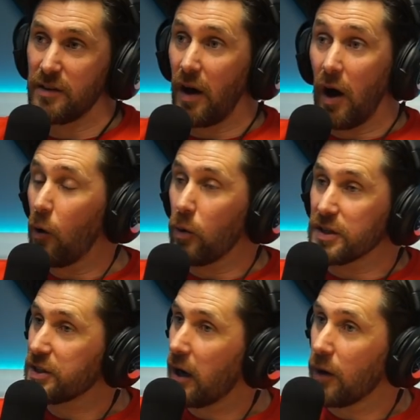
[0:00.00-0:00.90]
the whole
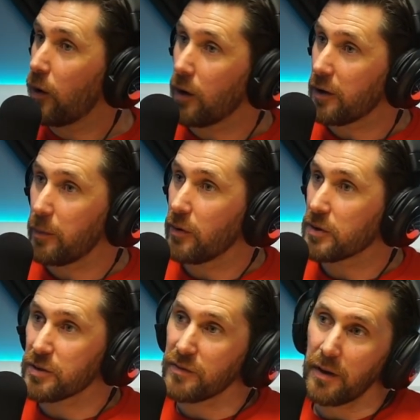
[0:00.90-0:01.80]
entire world. I'll be
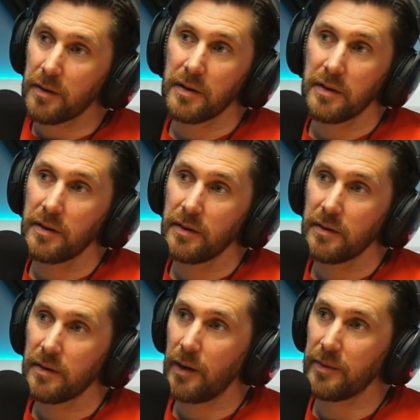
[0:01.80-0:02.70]
honest with you. Me too,
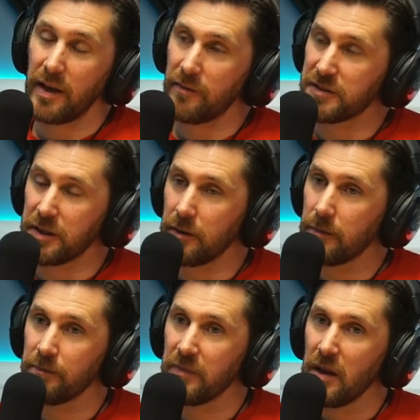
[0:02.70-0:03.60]
mate. I would love to.
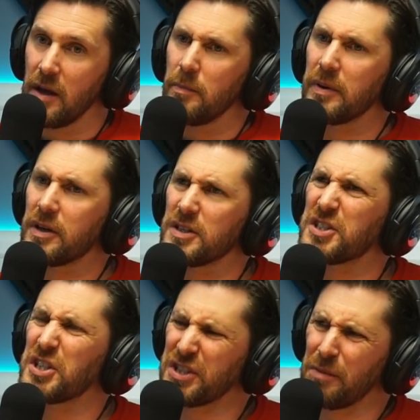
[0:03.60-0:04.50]
Yeah. Because
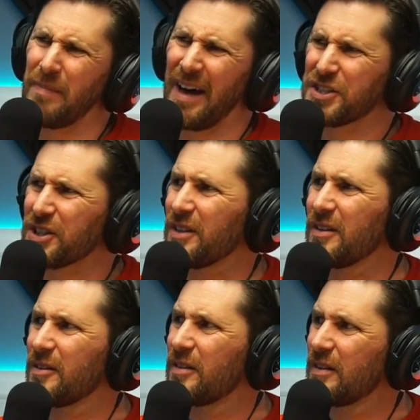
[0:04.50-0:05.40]
just imagine
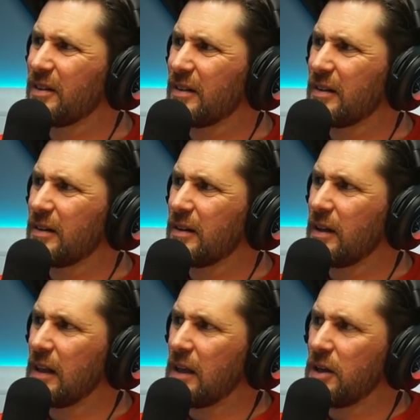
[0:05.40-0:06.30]

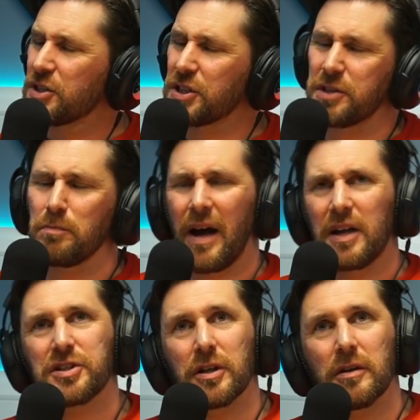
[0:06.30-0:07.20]
just
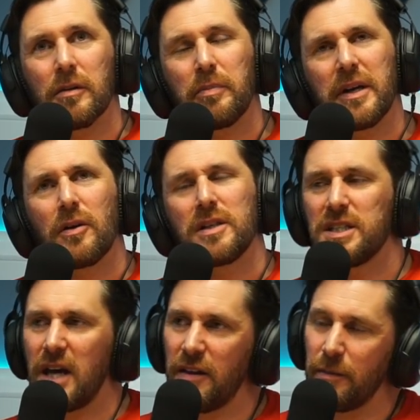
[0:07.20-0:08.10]
imagine being on your
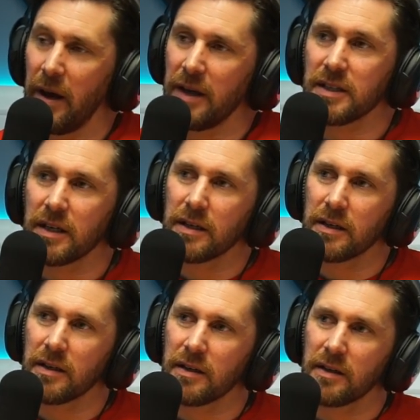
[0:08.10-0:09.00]
deathbed
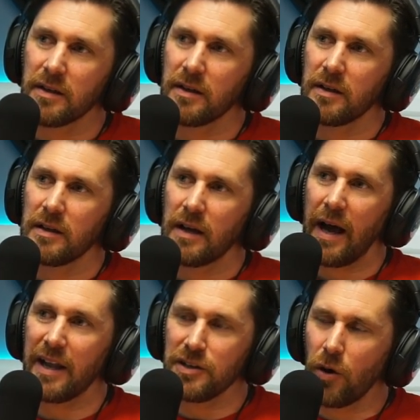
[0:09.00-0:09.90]

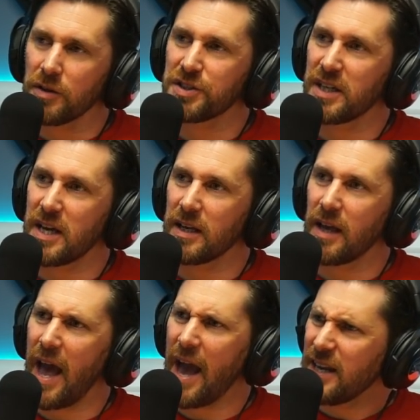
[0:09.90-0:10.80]
and not
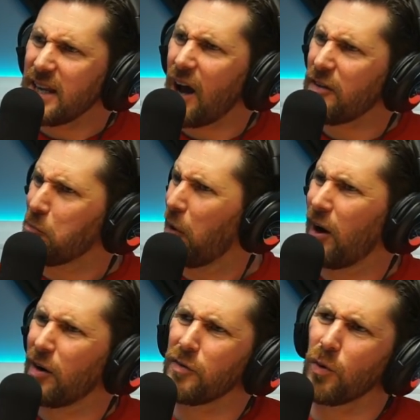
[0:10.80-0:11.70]
seeing any other
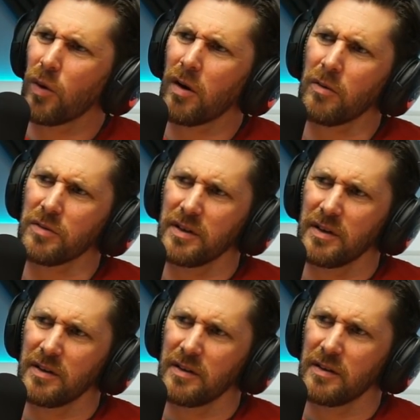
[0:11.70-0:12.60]
part of the world.
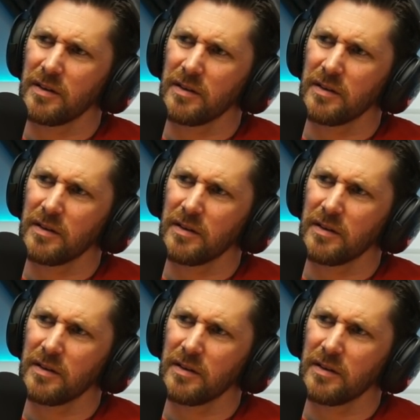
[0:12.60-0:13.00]
Oh, mate, some